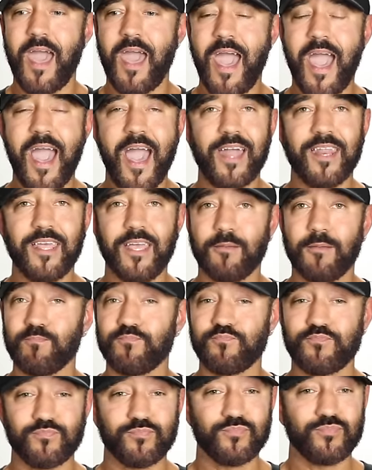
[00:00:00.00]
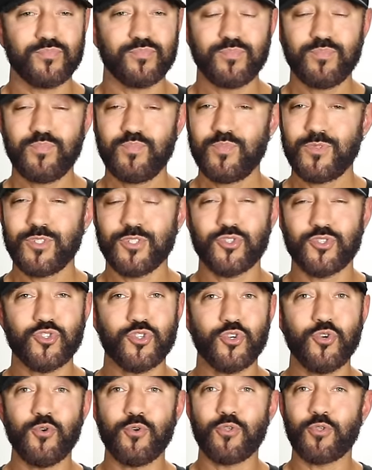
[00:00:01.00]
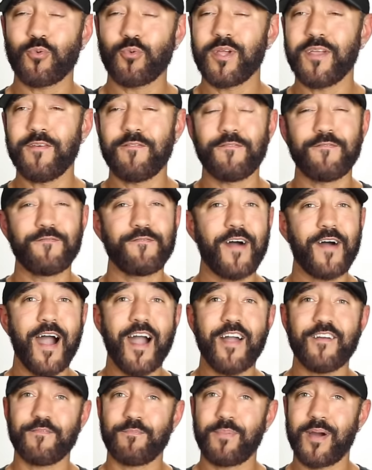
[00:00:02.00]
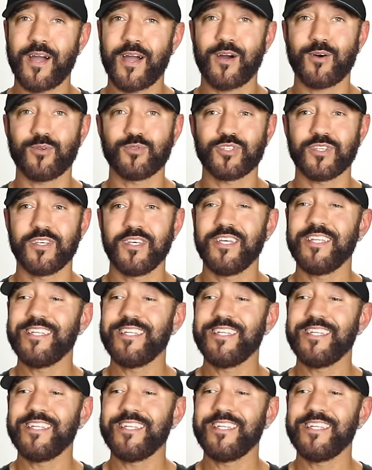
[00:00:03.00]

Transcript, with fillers: Adding two, three, five pounds,